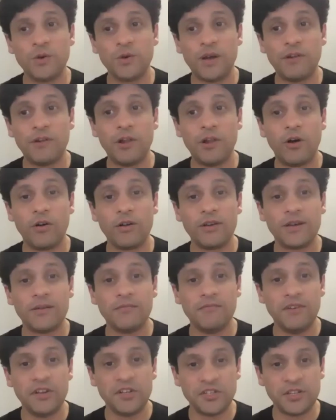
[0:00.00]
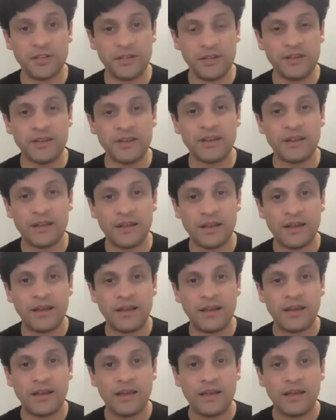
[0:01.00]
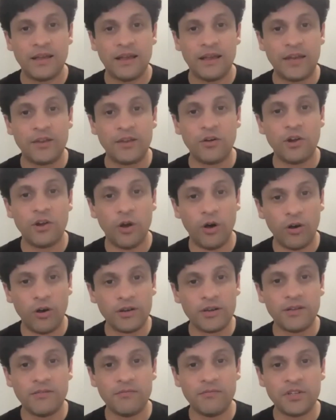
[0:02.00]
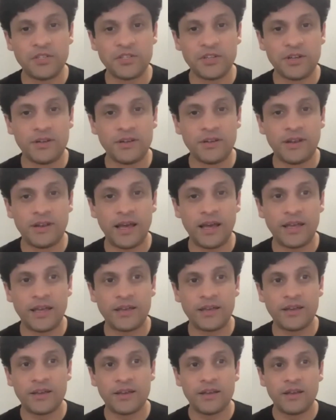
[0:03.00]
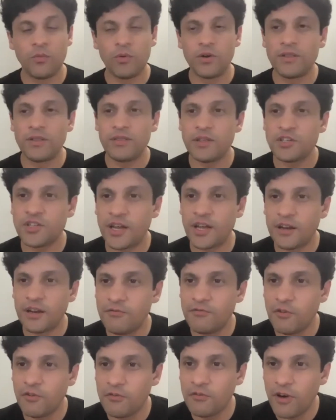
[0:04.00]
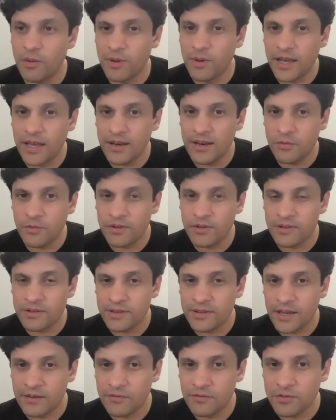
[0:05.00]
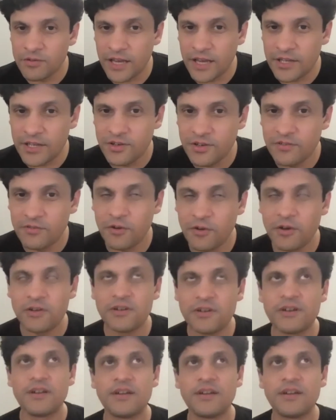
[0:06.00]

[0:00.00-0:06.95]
have a long-term vision. And your long-term vision, like, what is the Sharan full form again? What does it stand for? Sanctuary for?